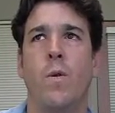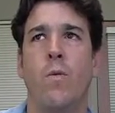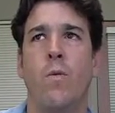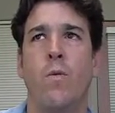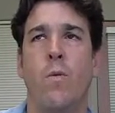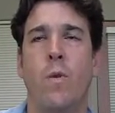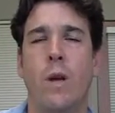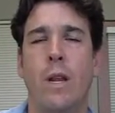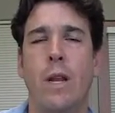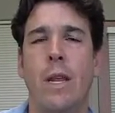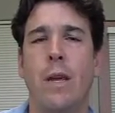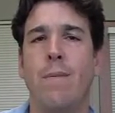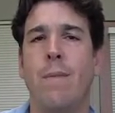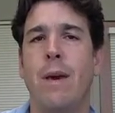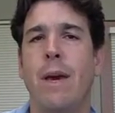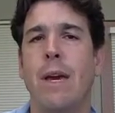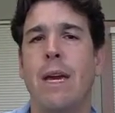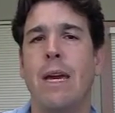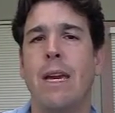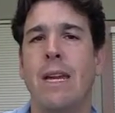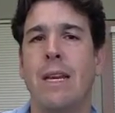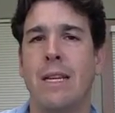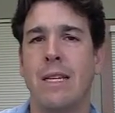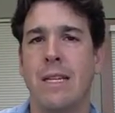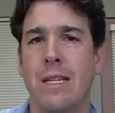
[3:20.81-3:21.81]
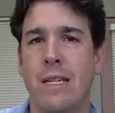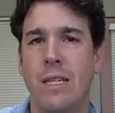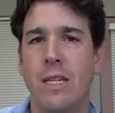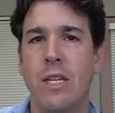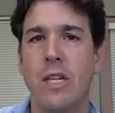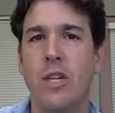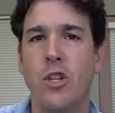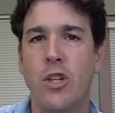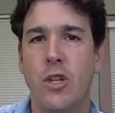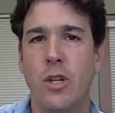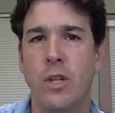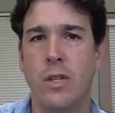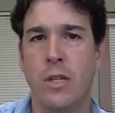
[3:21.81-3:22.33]
really making
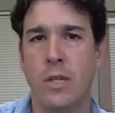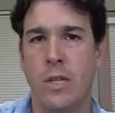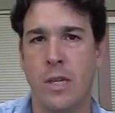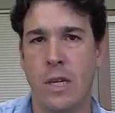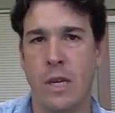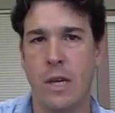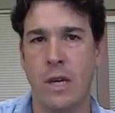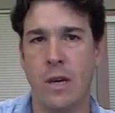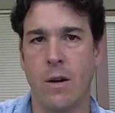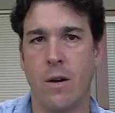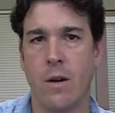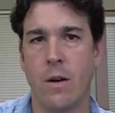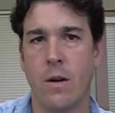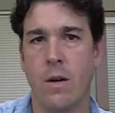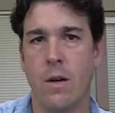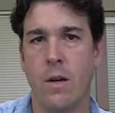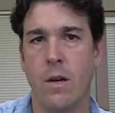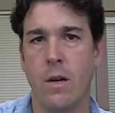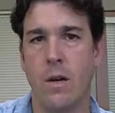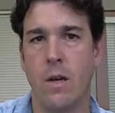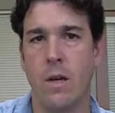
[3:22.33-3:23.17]
decisions here.